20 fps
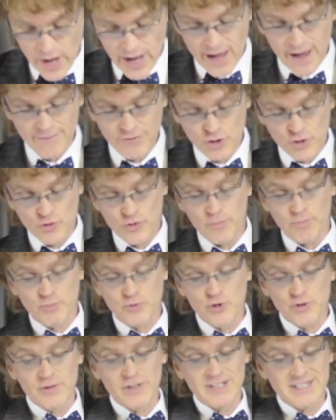have
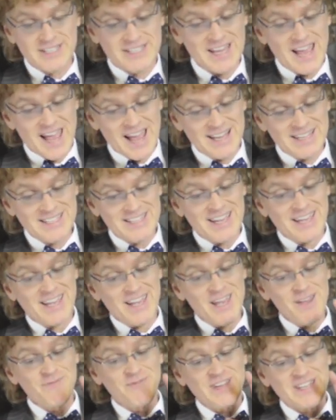scripture that says
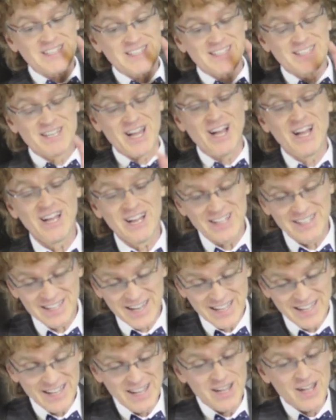if it's
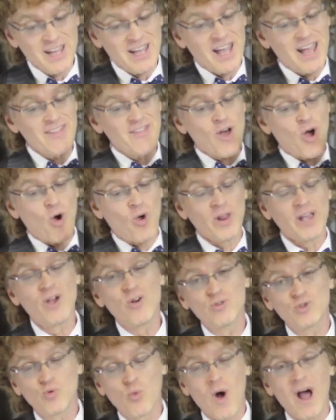done and the Holy
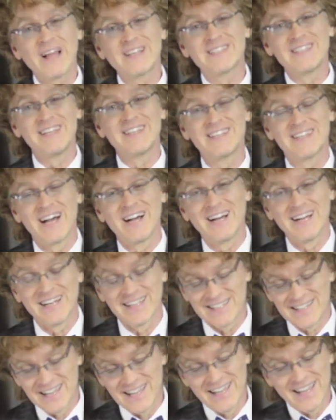Ghost wants it
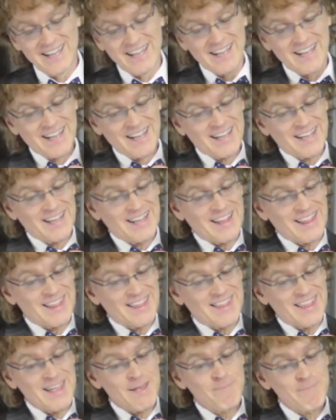done
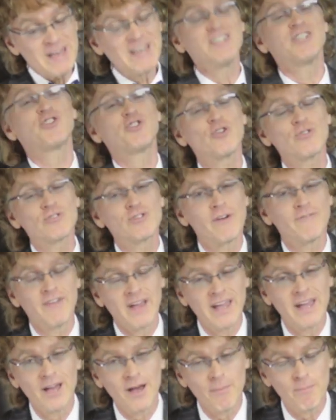the ministers of
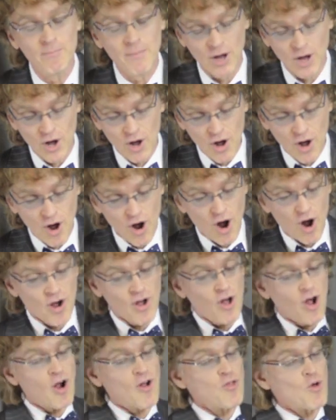him
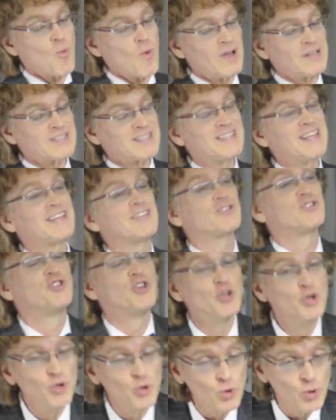are the ones that
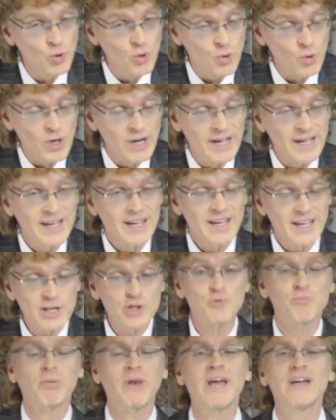do
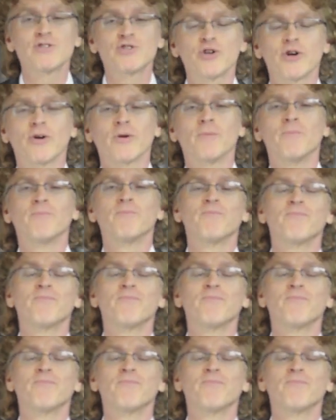his pleasure